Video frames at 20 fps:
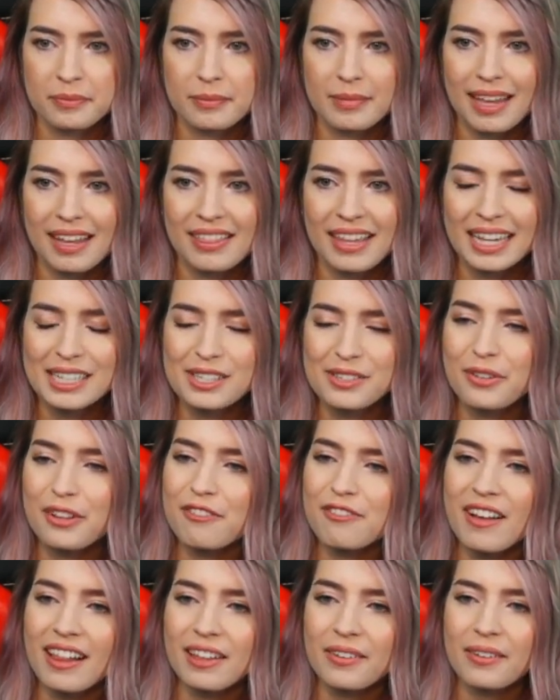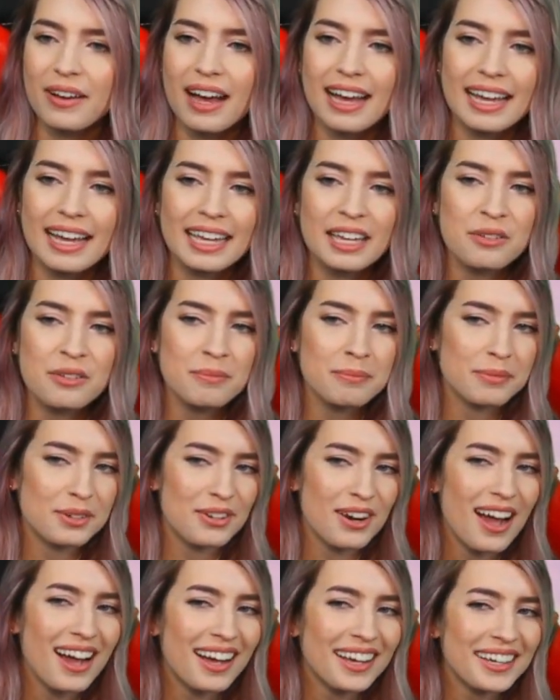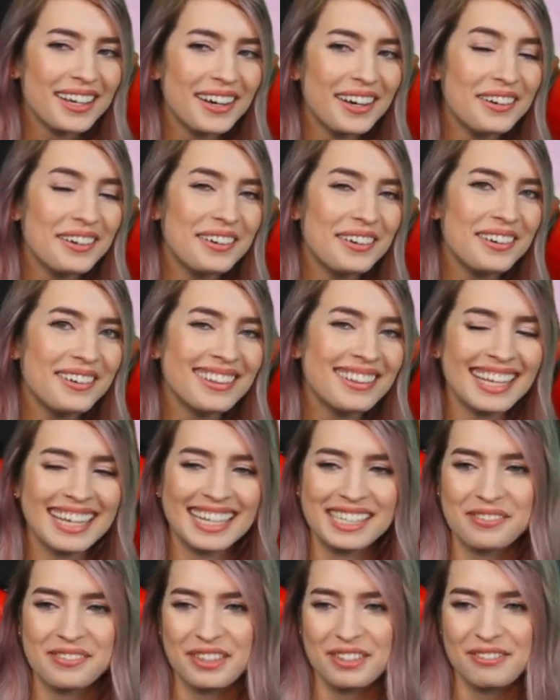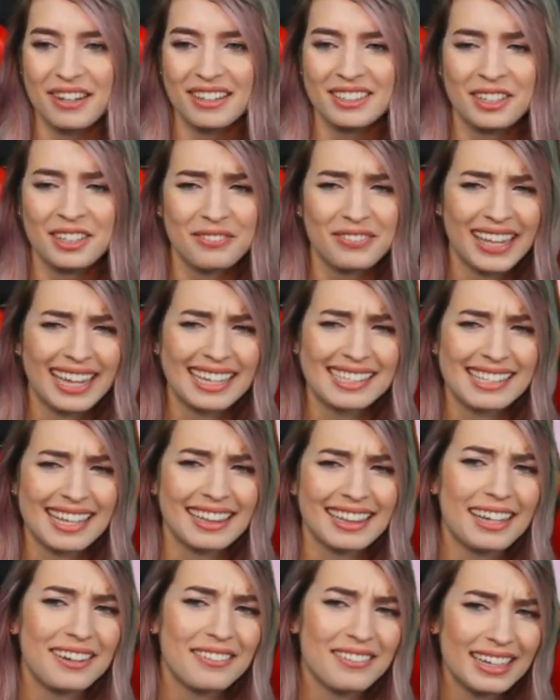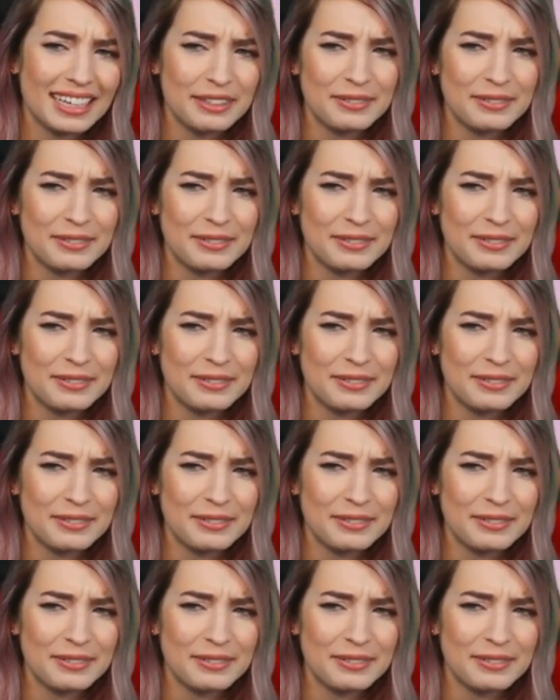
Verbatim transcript: Thanks for the follow, Hilm Krakow. Thanks for the follow. Hopefully I said that right.